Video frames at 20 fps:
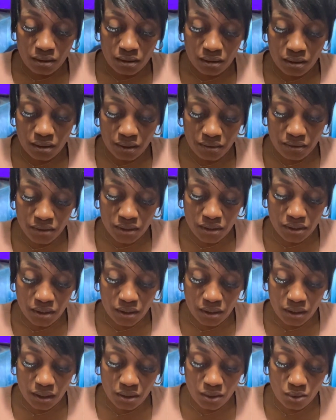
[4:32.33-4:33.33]
There is
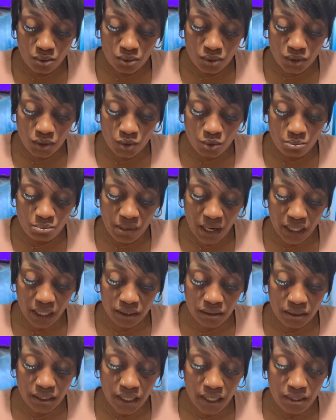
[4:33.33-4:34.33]
nothing holding you back
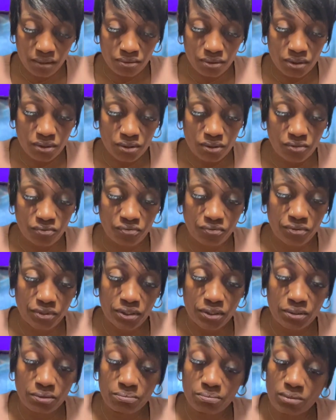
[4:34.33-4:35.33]
now. This is
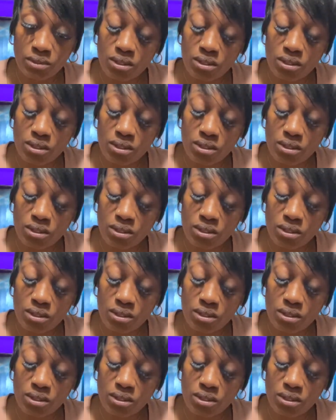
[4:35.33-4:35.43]
freedom.